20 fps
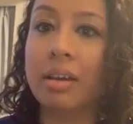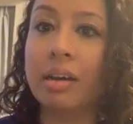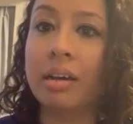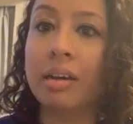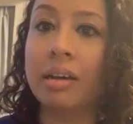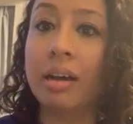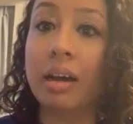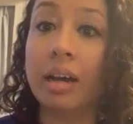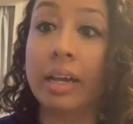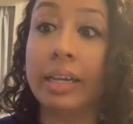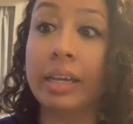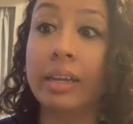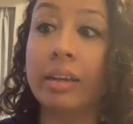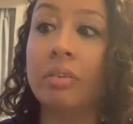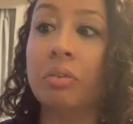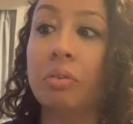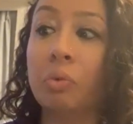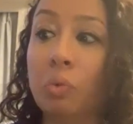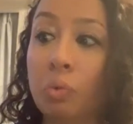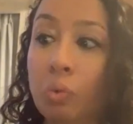I get
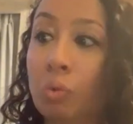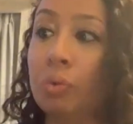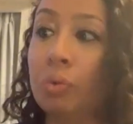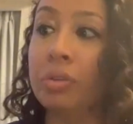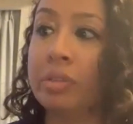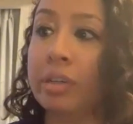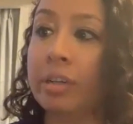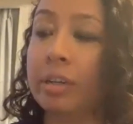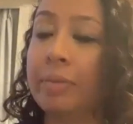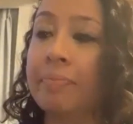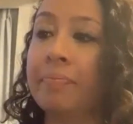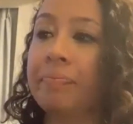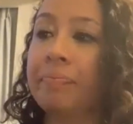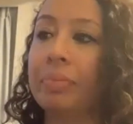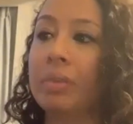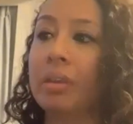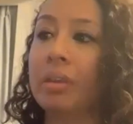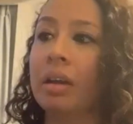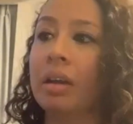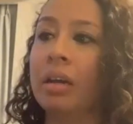it all the time.
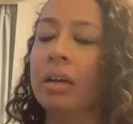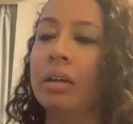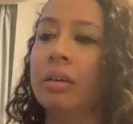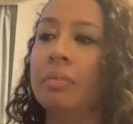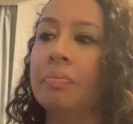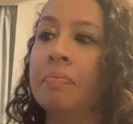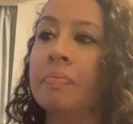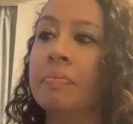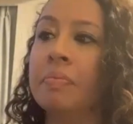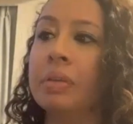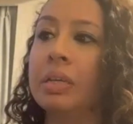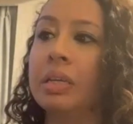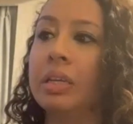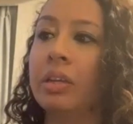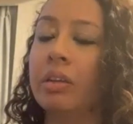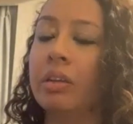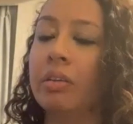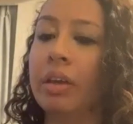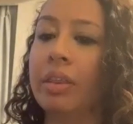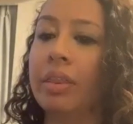
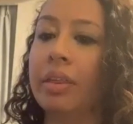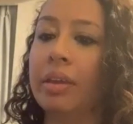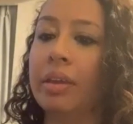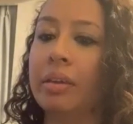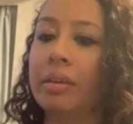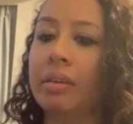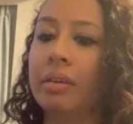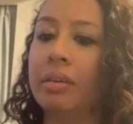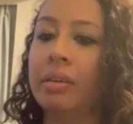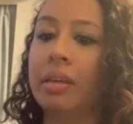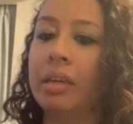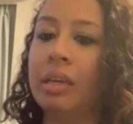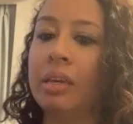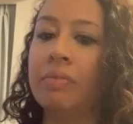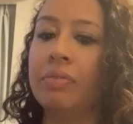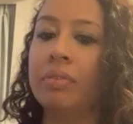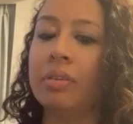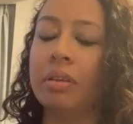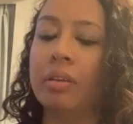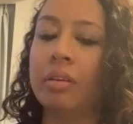You know, I think
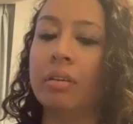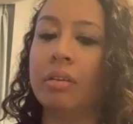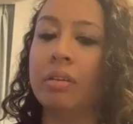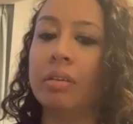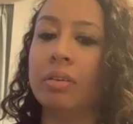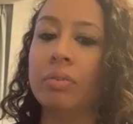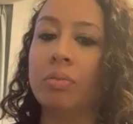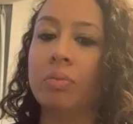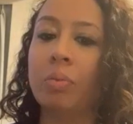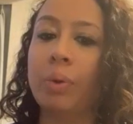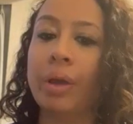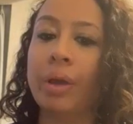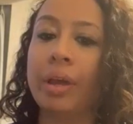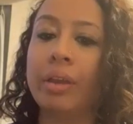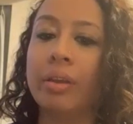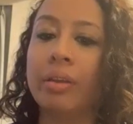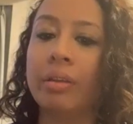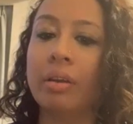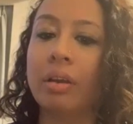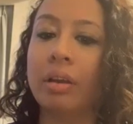even
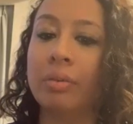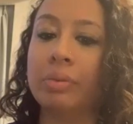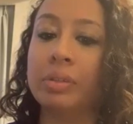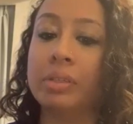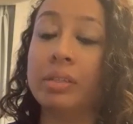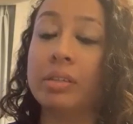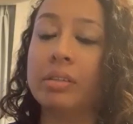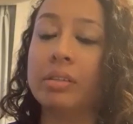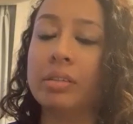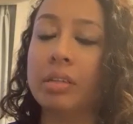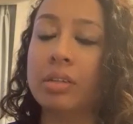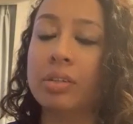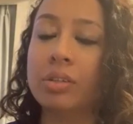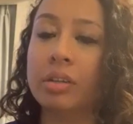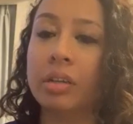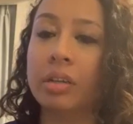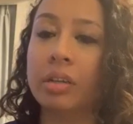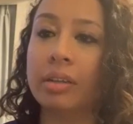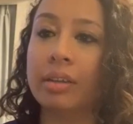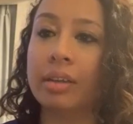when I was
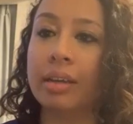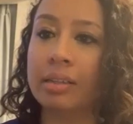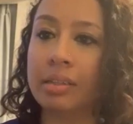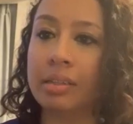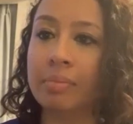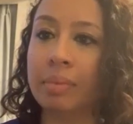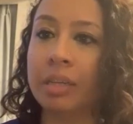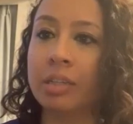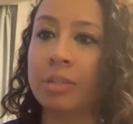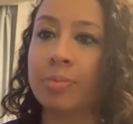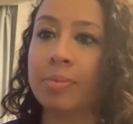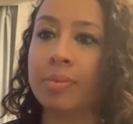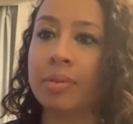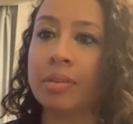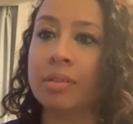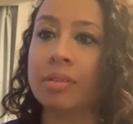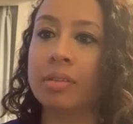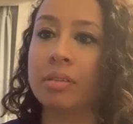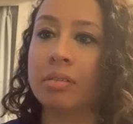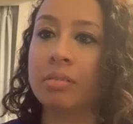considering asset management
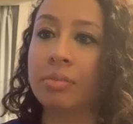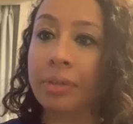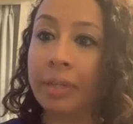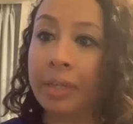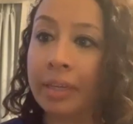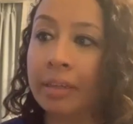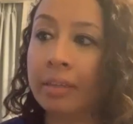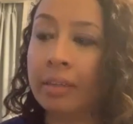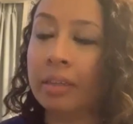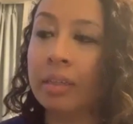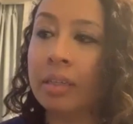as a career.